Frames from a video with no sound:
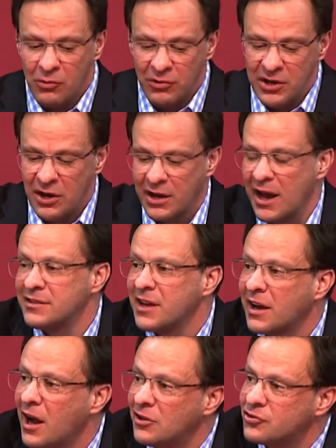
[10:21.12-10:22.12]
with young guys,
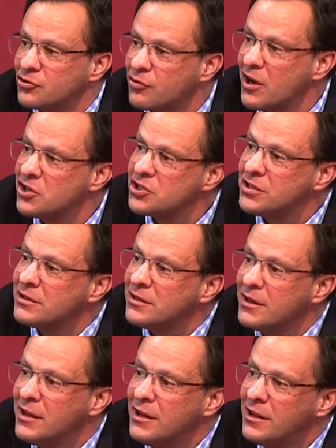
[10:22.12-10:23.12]
that concentration,
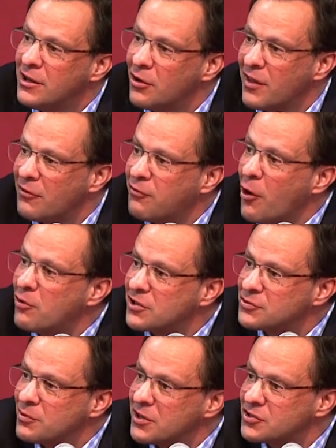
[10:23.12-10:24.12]
you know, and that
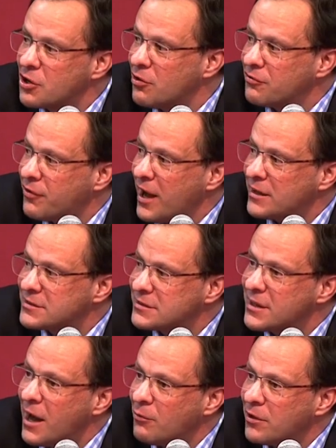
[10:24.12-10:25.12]
focus when it's going fast
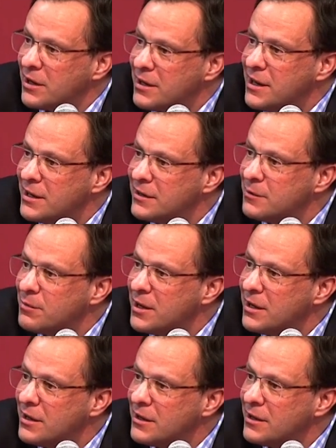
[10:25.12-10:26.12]
is not what it needed to
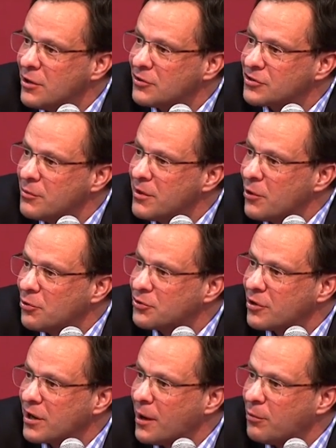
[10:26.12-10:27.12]
be. You know, so I mean,
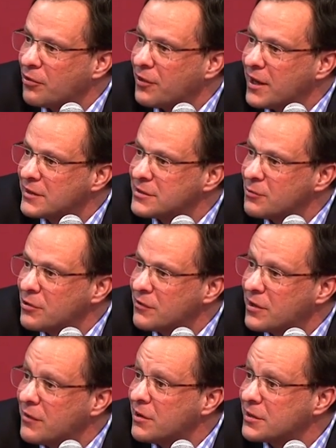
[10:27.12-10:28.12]
those are a couple things that would
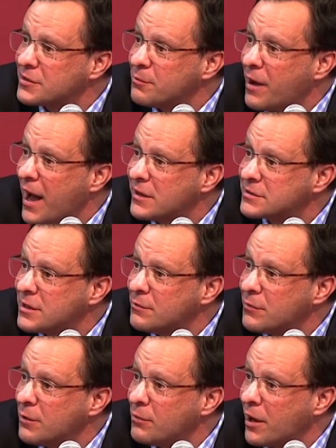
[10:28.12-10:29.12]
have given us a basket.
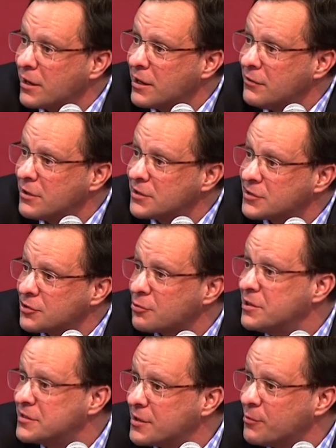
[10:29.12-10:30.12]
It might have given us a
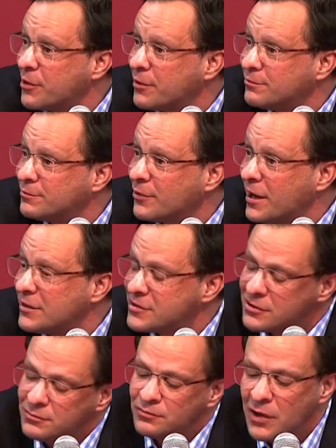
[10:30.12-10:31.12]
three somewhere, right?
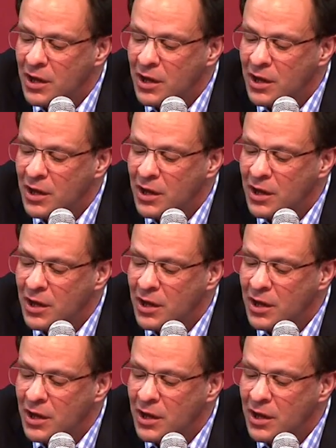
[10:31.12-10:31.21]
So